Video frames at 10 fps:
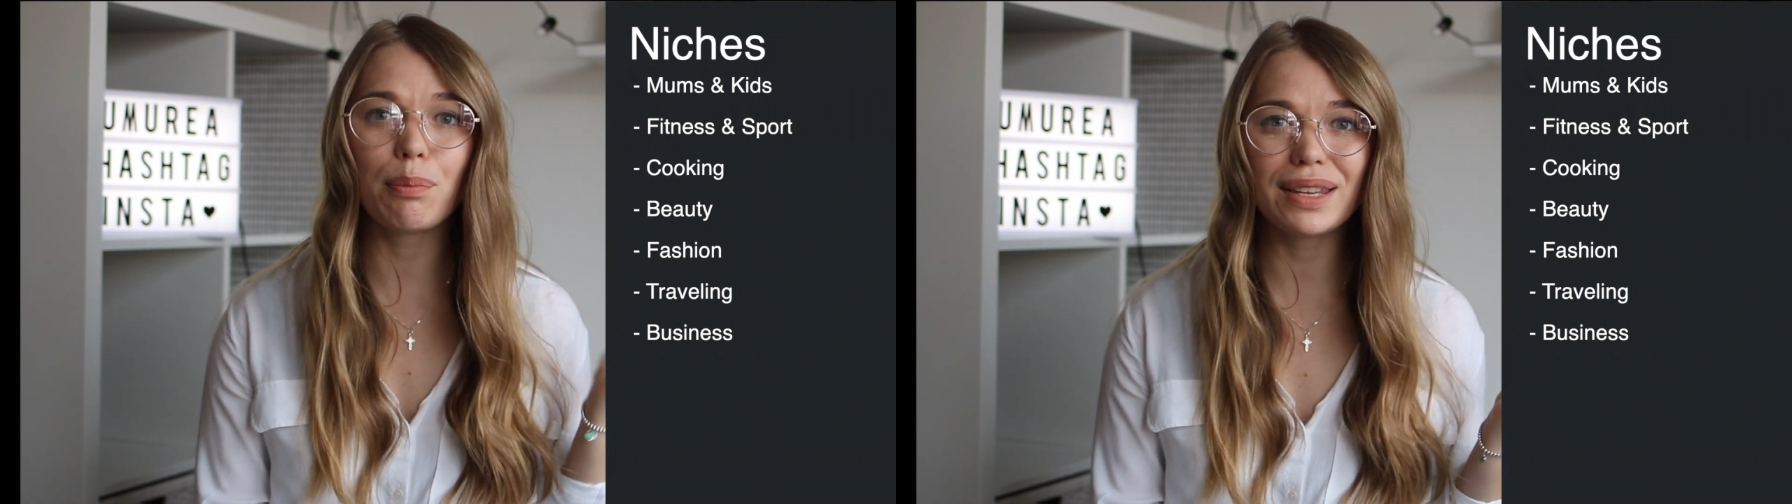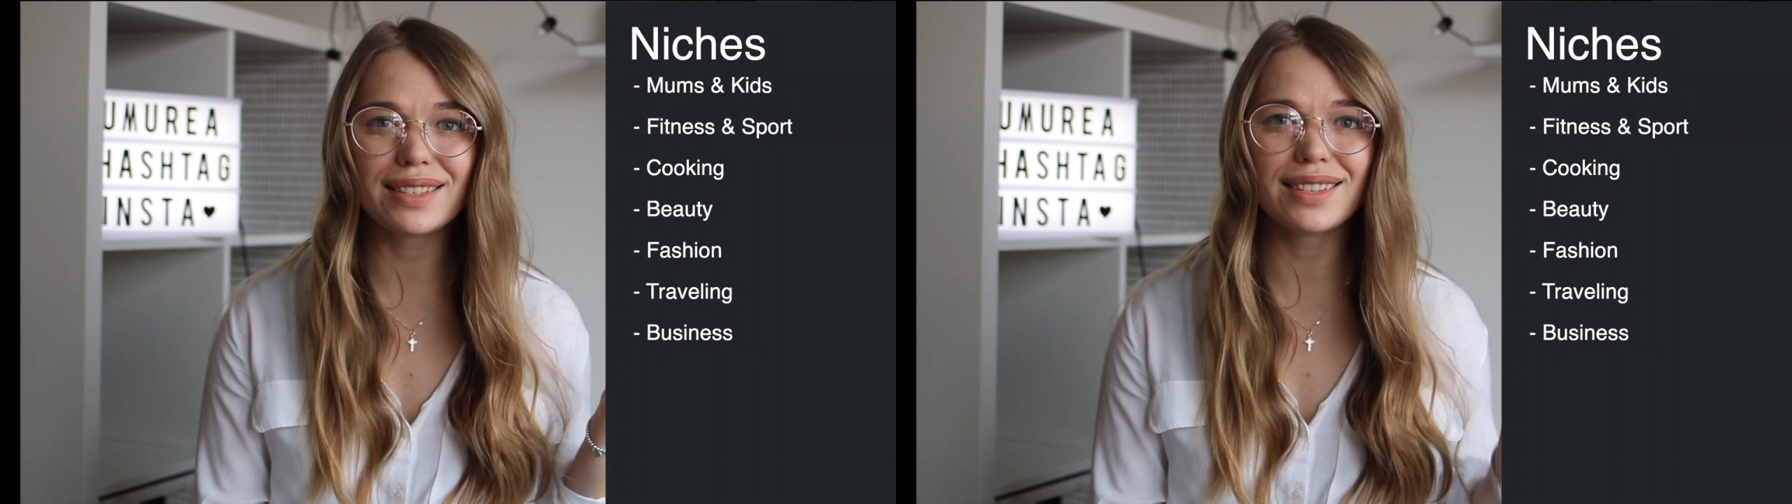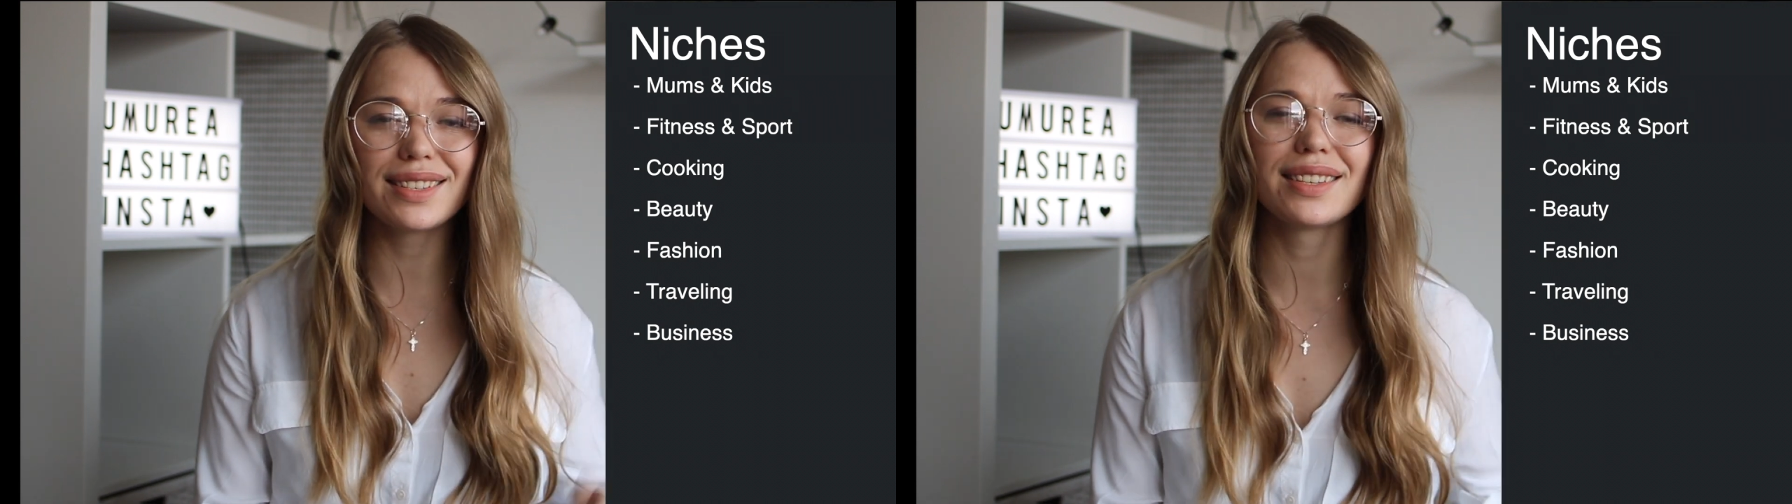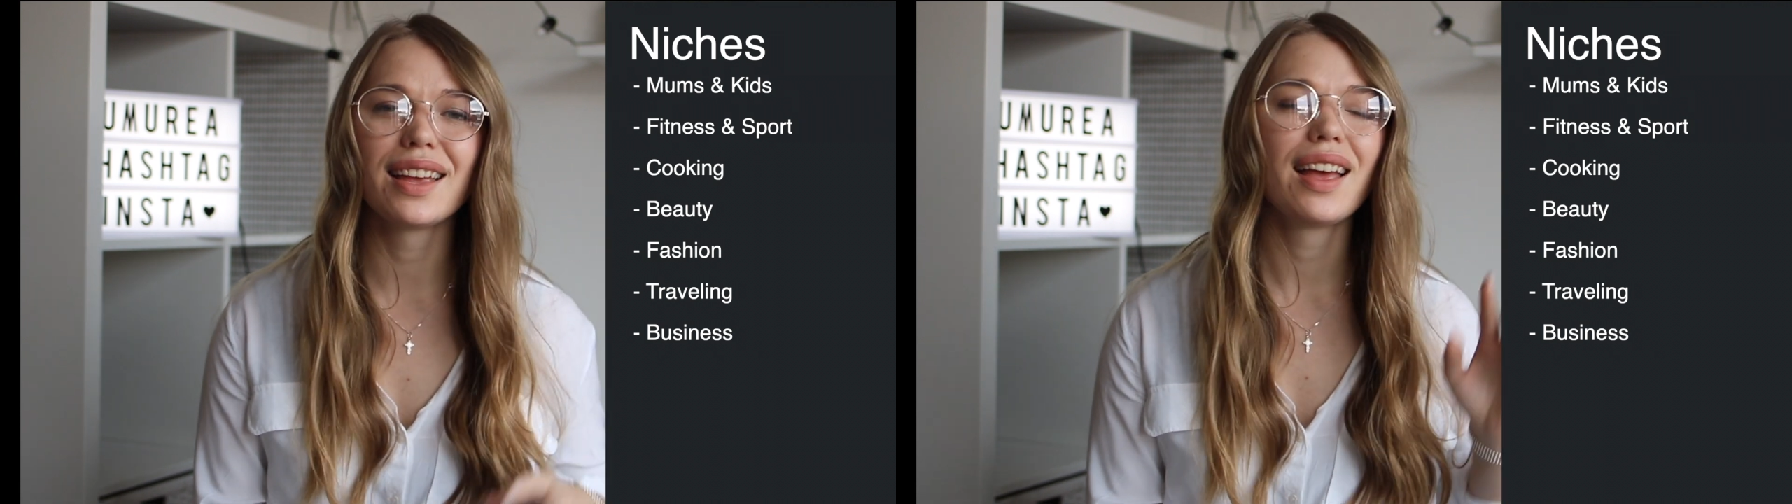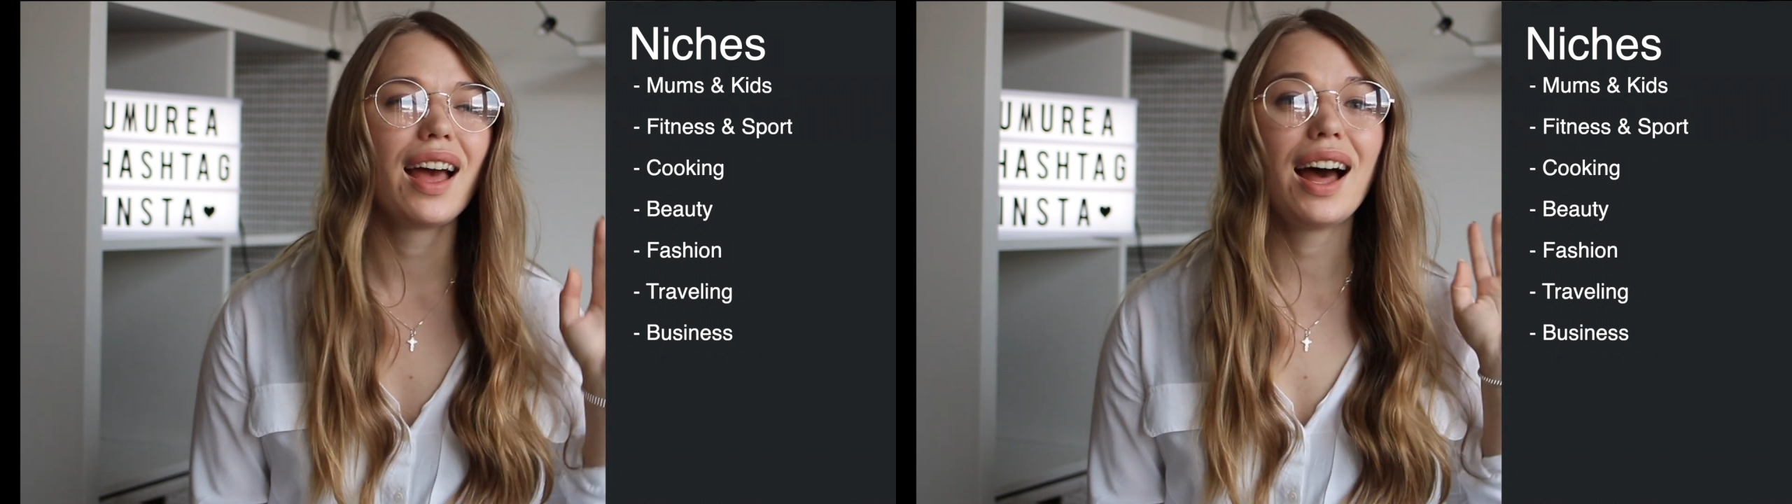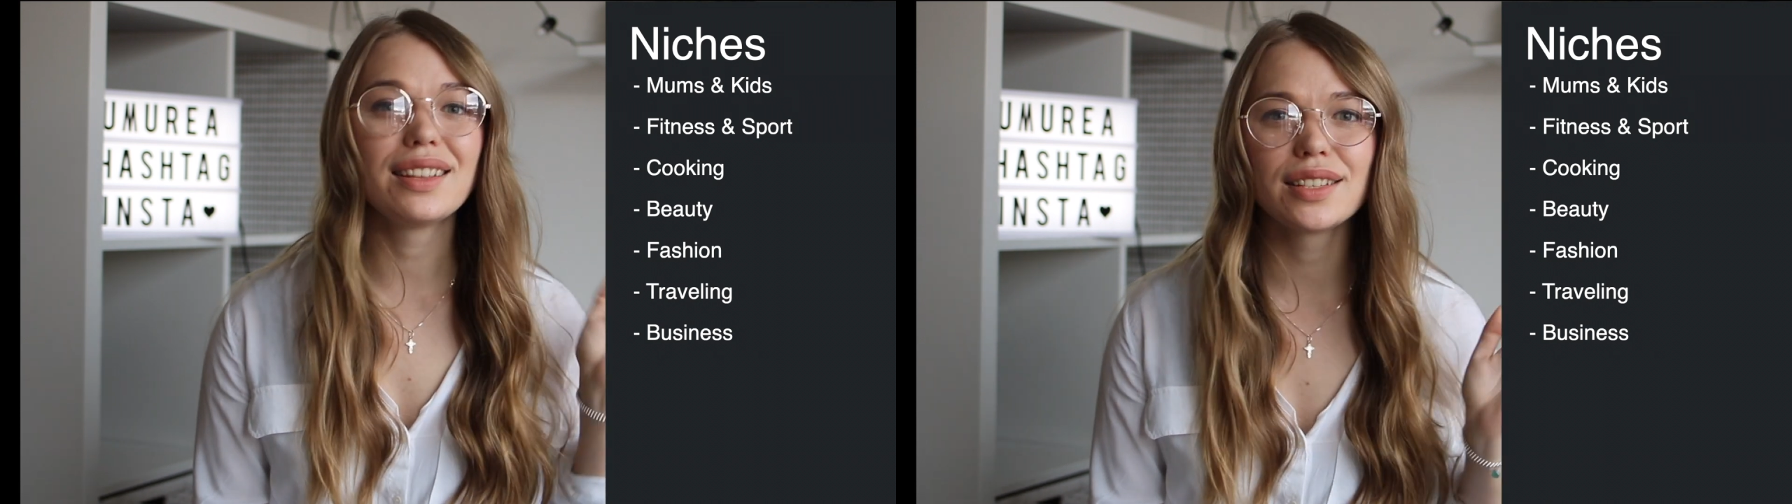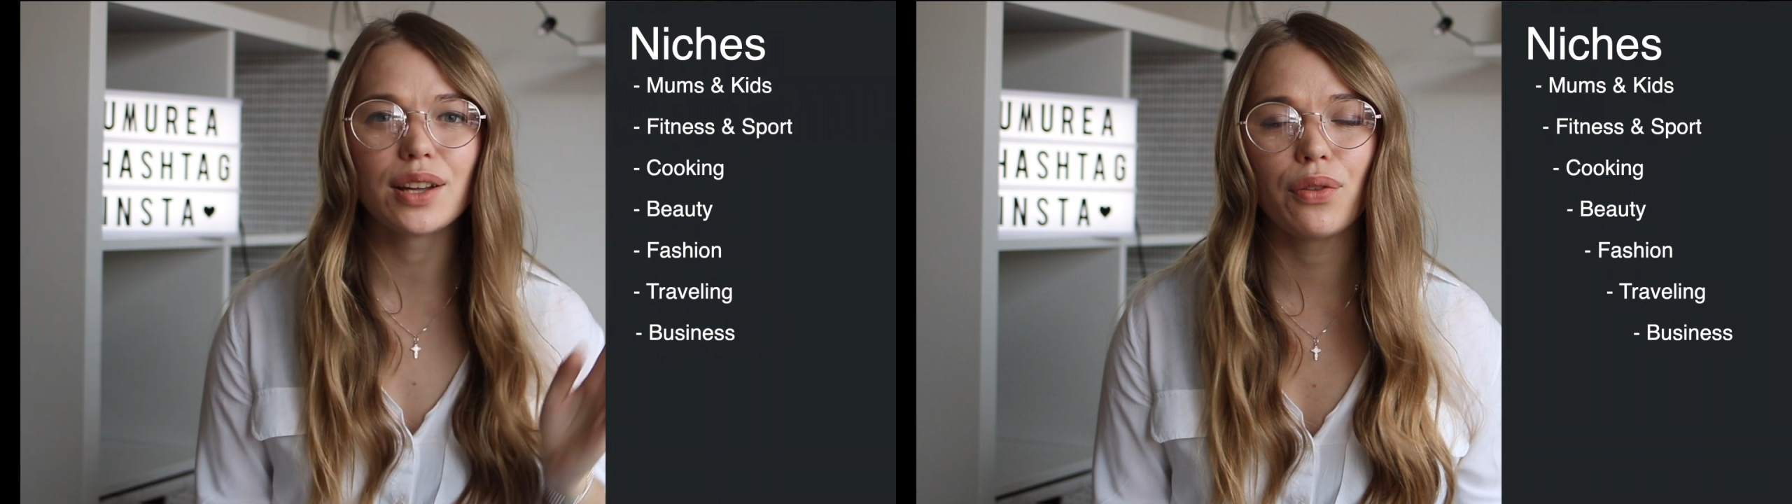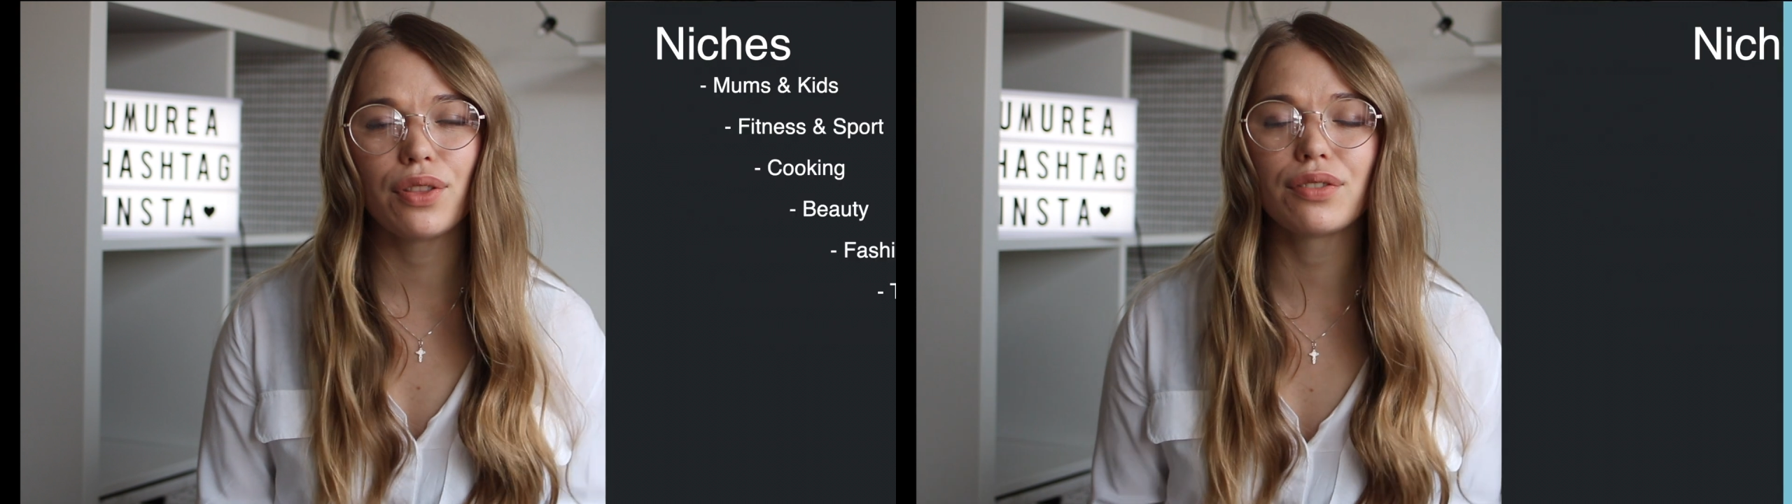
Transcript: business, and so on.